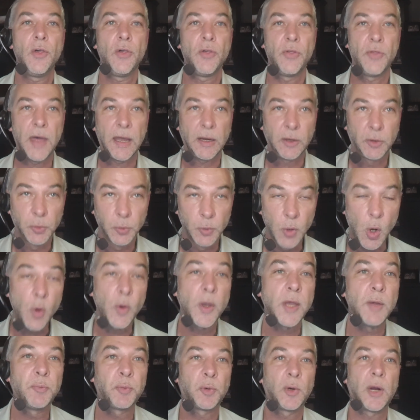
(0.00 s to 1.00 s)
that
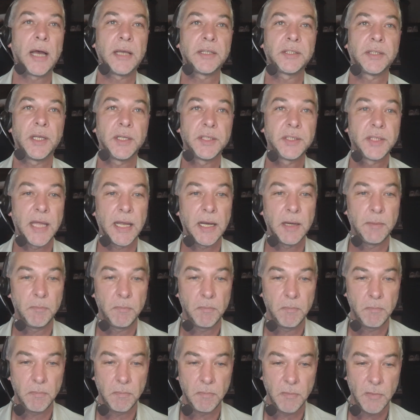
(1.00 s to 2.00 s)
growing process, that
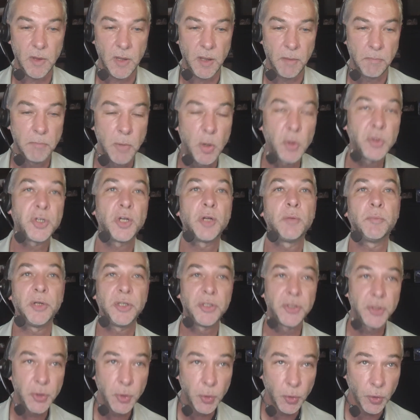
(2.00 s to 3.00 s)
emotional
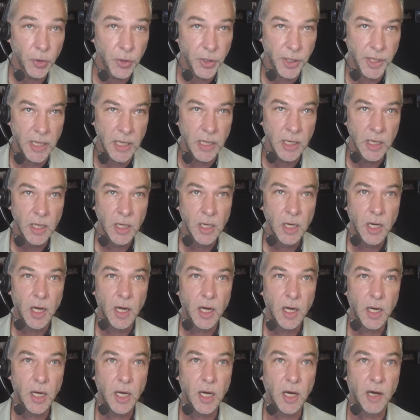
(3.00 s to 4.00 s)
maturity
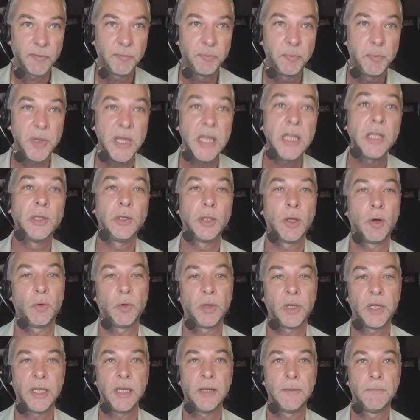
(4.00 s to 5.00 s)
of being
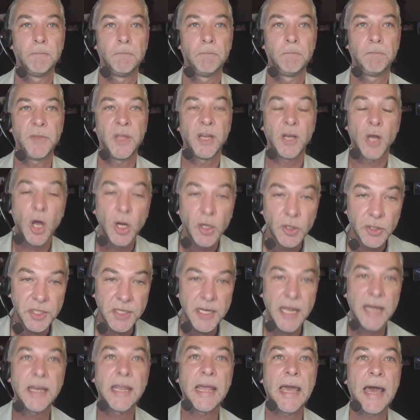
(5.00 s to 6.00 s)
lonely and
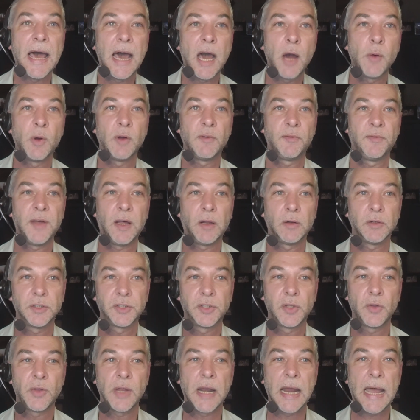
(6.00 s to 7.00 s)
understanding how it felt
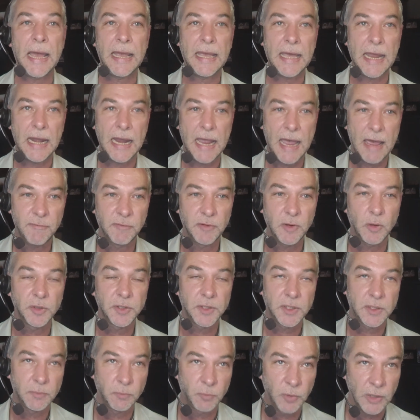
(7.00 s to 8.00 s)
so that I could have
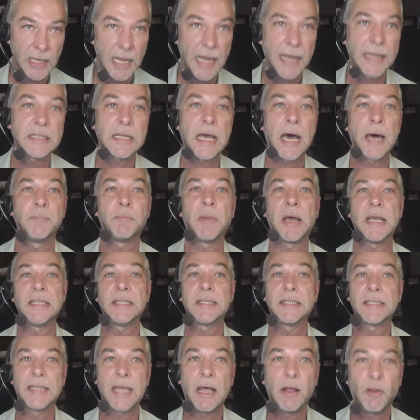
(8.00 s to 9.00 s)
reliance on
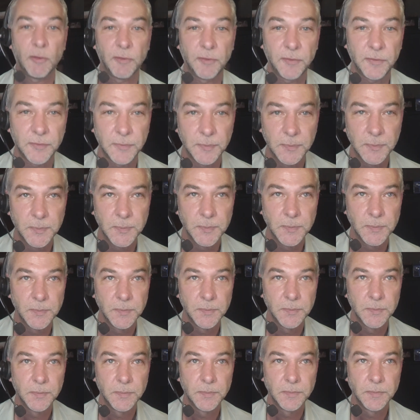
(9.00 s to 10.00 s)
myself.
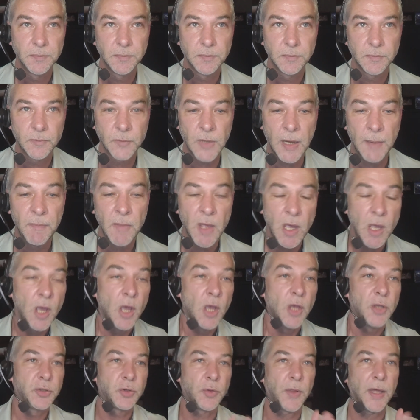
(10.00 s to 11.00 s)
Right?
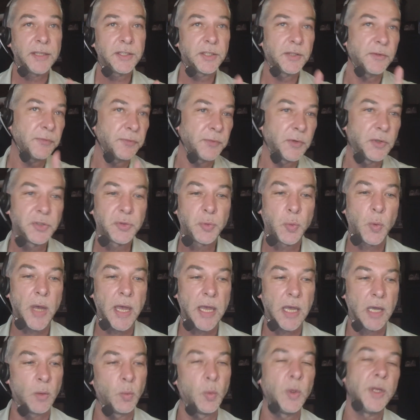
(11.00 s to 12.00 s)
So that's the first
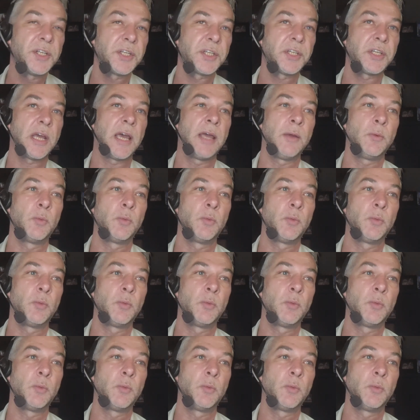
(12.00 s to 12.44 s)
way in which I